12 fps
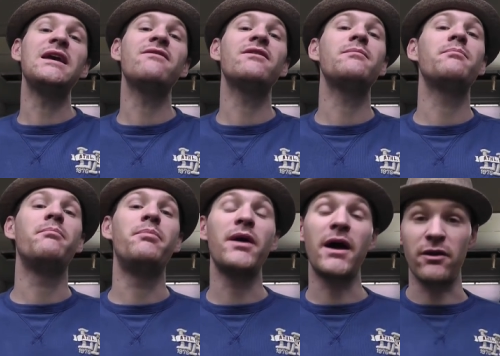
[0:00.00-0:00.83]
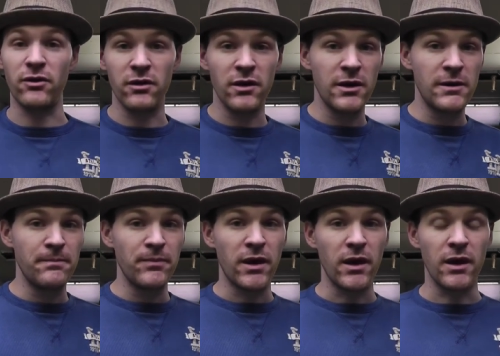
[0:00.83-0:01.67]
even better.
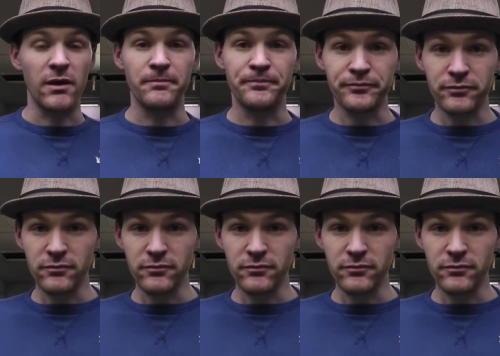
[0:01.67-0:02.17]
Um,